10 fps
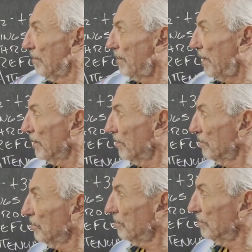part
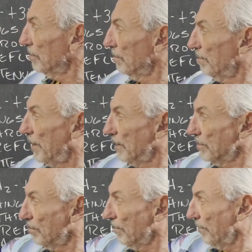goes through,
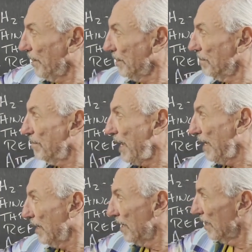parts reflected back,